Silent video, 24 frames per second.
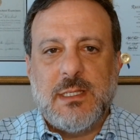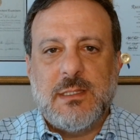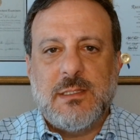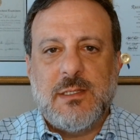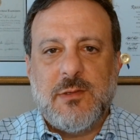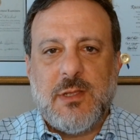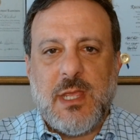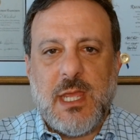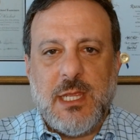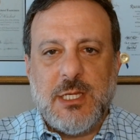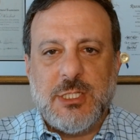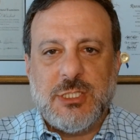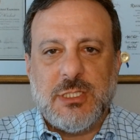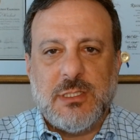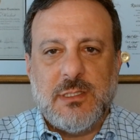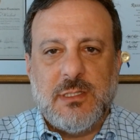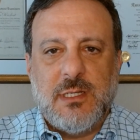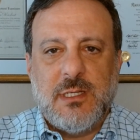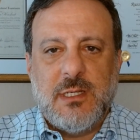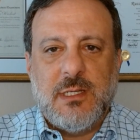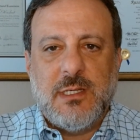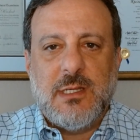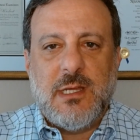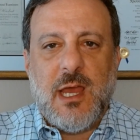and location
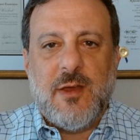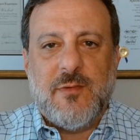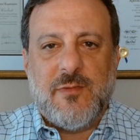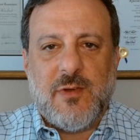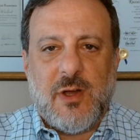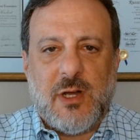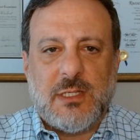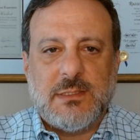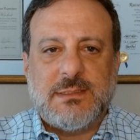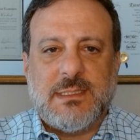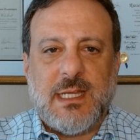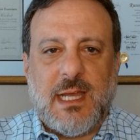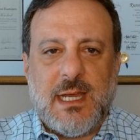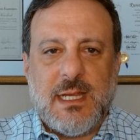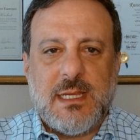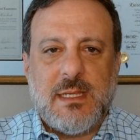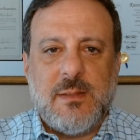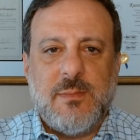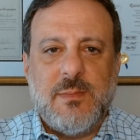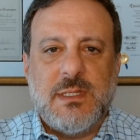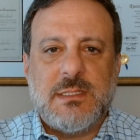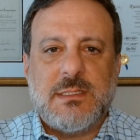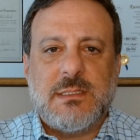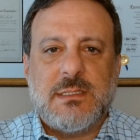of all
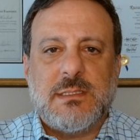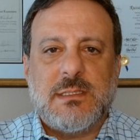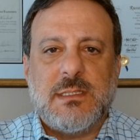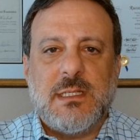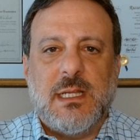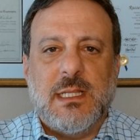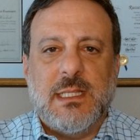documents,